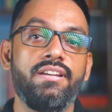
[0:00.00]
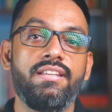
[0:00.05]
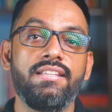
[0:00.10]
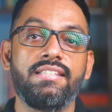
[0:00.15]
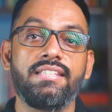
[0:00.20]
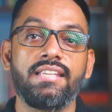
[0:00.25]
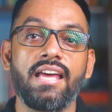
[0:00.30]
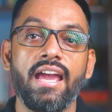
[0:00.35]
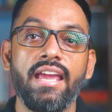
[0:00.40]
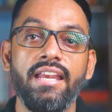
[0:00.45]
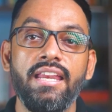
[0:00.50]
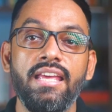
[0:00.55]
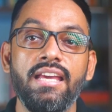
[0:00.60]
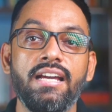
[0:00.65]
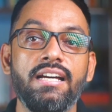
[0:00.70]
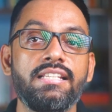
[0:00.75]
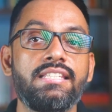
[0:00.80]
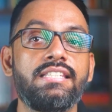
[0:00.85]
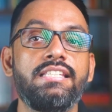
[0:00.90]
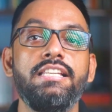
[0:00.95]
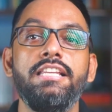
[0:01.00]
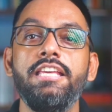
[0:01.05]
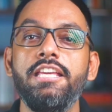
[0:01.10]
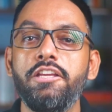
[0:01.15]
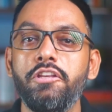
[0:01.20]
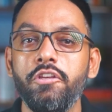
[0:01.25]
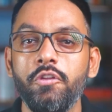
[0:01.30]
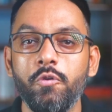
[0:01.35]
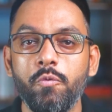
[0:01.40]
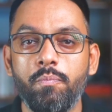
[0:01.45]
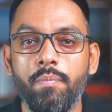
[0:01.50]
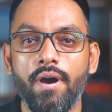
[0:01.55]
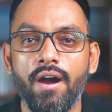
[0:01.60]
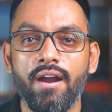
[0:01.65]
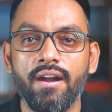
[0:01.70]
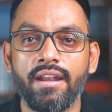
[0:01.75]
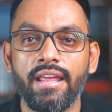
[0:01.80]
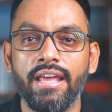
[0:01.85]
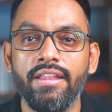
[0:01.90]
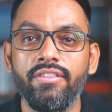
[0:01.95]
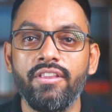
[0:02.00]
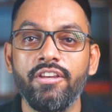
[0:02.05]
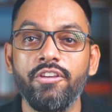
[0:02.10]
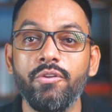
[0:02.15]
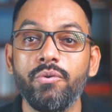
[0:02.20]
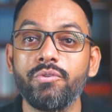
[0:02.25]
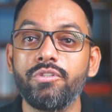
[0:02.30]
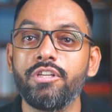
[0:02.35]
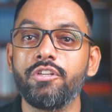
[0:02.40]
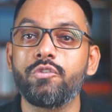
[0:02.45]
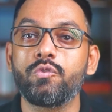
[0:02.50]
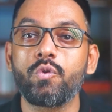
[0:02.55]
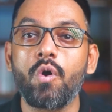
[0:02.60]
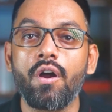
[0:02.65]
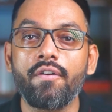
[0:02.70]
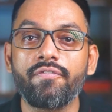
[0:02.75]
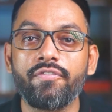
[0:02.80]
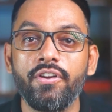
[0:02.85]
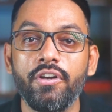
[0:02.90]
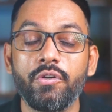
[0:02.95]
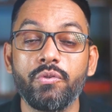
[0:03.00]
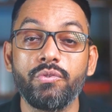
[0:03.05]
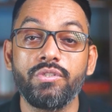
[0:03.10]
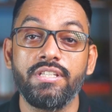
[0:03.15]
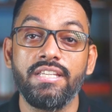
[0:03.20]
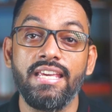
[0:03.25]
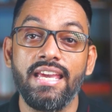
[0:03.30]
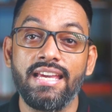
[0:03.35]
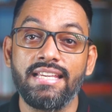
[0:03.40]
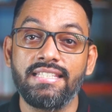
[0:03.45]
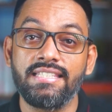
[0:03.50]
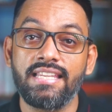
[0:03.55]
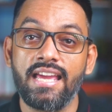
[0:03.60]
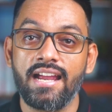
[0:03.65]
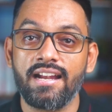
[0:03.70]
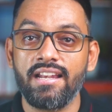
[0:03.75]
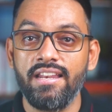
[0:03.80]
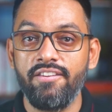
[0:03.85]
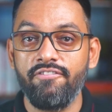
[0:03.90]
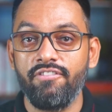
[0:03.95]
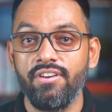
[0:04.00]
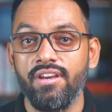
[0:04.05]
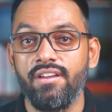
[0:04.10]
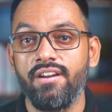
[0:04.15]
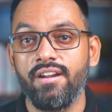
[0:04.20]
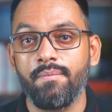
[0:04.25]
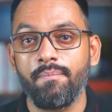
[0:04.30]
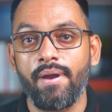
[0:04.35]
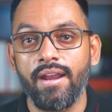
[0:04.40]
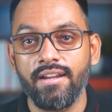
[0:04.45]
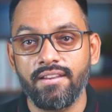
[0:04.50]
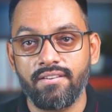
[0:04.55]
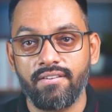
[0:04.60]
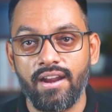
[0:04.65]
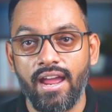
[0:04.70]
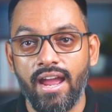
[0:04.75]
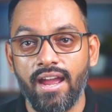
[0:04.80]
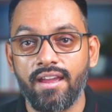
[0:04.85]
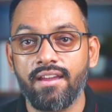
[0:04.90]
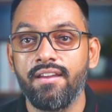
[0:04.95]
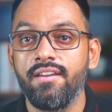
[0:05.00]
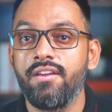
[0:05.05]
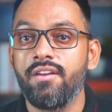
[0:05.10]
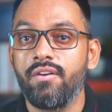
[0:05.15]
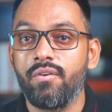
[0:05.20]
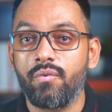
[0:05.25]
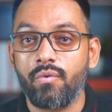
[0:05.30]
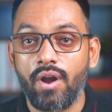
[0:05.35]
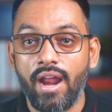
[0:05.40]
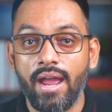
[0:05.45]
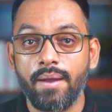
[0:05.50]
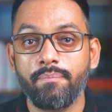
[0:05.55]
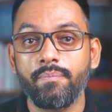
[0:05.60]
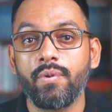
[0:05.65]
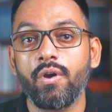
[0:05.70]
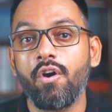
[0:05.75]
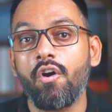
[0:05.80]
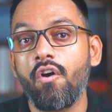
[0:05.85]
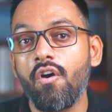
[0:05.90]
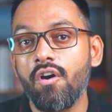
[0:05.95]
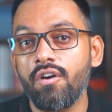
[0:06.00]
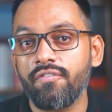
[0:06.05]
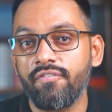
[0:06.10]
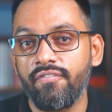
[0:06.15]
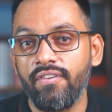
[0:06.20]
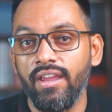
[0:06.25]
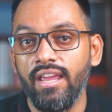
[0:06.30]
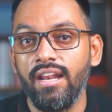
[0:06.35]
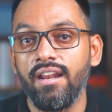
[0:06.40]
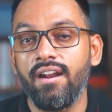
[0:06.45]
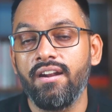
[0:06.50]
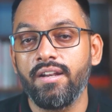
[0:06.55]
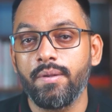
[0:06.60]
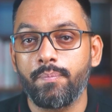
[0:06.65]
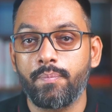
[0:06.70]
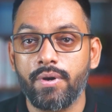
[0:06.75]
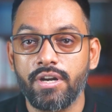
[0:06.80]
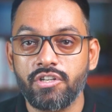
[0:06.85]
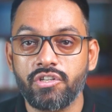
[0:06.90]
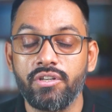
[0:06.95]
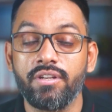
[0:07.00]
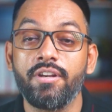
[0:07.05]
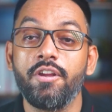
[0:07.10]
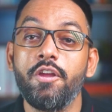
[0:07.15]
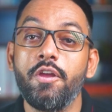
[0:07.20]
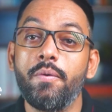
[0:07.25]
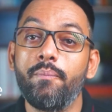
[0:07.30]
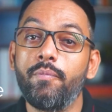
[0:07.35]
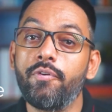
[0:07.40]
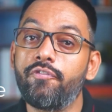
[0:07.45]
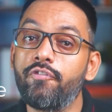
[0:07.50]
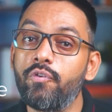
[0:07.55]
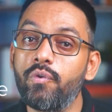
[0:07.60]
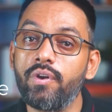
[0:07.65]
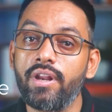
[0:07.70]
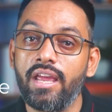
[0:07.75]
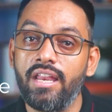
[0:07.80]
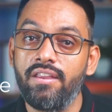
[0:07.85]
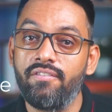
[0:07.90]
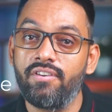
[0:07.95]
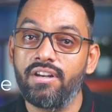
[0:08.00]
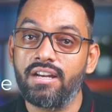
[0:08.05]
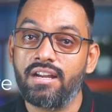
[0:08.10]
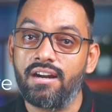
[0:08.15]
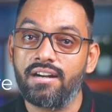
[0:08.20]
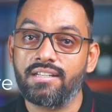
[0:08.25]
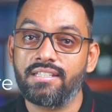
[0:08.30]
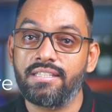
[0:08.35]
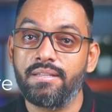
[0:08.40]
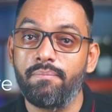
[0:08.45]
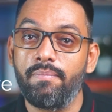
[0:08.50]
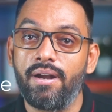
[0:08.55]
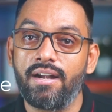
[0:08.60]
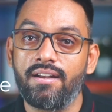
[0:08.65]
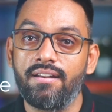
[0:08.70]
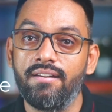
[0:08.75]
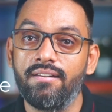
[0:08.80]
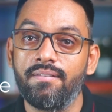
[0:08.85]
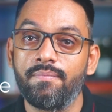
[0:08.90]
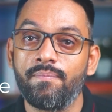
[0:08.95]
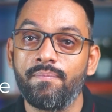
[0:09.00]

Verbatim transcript: designing a sleek new part and then using software to see exactly where it might crack, wrap, or fail under pressure before anyone cuts the metal.